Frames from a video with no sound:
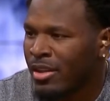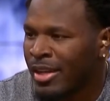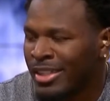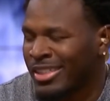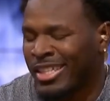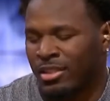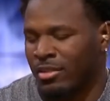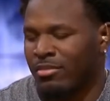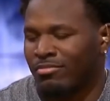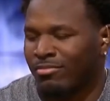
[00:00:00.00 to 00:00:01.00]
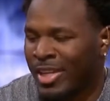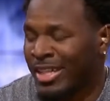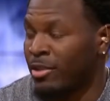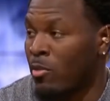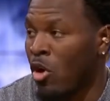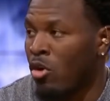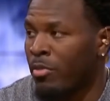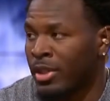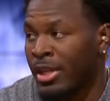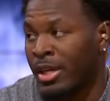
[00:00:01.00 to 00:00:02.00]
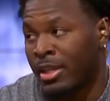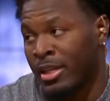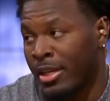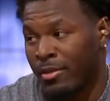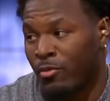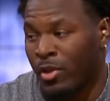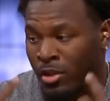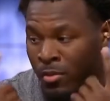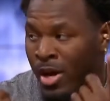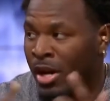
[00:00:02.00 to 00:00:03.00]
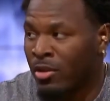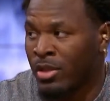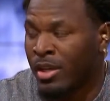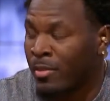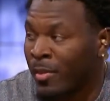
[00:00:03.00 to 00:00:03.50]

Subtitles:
And that's small, but then in your mind, he's like,